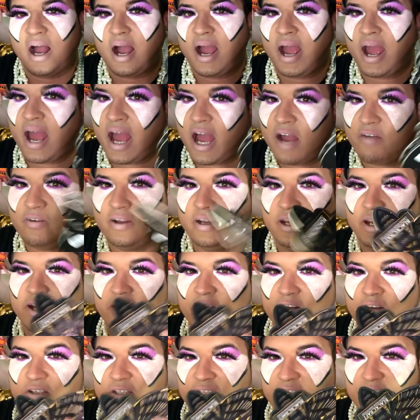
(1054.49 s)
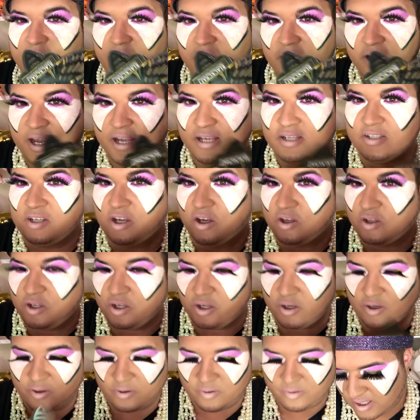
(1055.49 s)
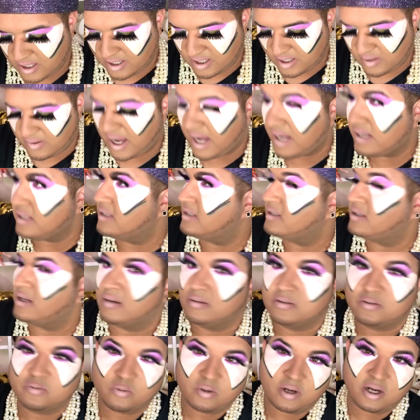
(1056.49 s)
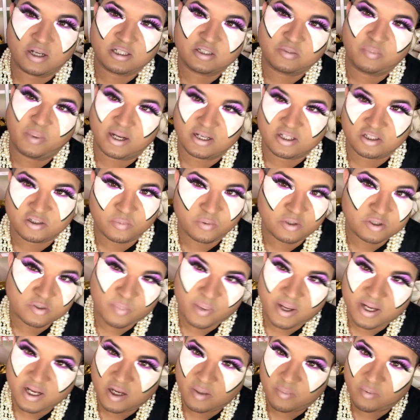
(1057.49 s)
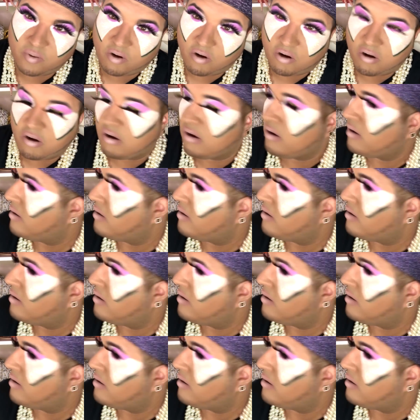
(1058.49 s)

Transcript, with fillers: I have it here just in case y'all do. Uh, I just, I swear, I just buy so much makeup, girl.